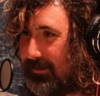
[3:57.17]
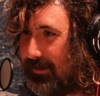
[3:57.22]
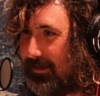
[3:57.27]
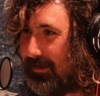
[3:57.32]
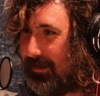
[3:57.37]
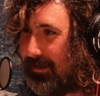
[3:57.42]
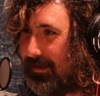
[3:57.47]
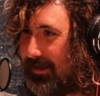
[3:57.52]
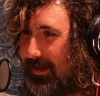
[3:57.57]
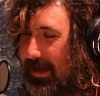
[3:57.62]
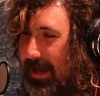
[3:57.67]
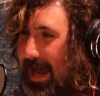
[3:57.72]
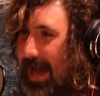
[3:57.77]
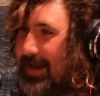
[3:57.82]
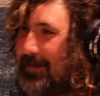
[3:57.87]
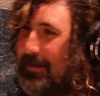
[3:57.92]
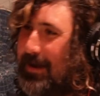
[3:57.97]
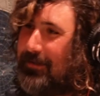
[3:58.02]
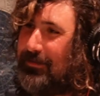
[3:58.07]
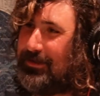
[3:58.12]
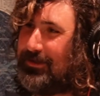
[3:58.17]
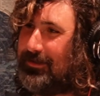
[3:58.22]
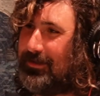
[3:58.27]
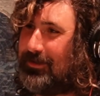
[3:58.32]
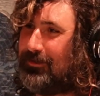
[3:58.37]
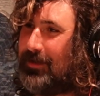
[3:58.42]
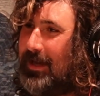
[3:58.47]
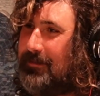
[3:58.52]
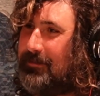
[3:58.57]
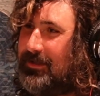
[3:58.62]
Mm-hmm. Adam, how would you
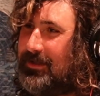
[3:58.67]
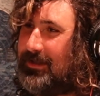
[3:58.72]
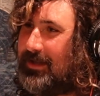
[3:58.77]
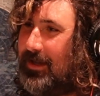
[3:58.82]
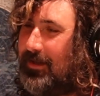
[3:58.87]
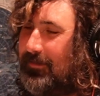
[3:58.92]
describe yourself?